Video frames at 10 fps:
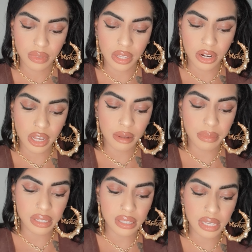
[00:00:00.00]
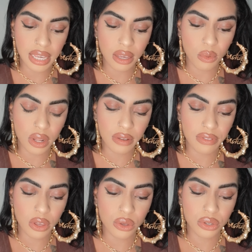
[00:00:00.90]
They're going to be singing one of
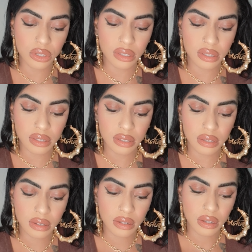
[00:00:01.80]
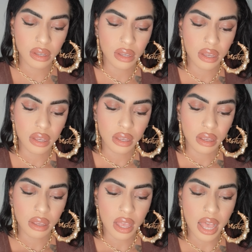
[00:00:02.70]
those.
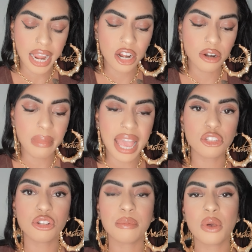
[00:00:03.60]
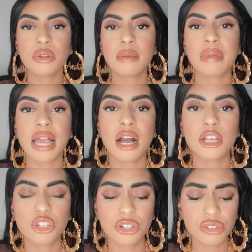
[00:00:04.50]
I heard Matrimony by
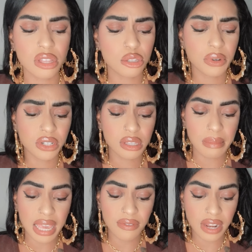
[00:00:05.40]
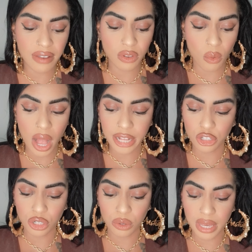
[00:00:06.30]
Usher. So this person may even have to
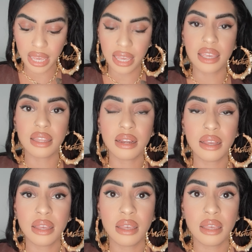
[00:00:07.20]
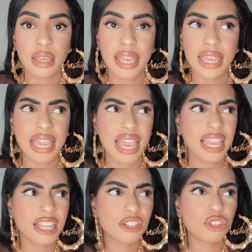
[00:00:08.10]
watch you get
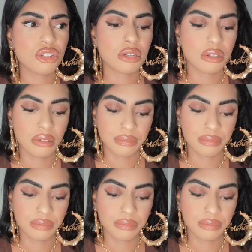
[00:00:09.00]
engaged.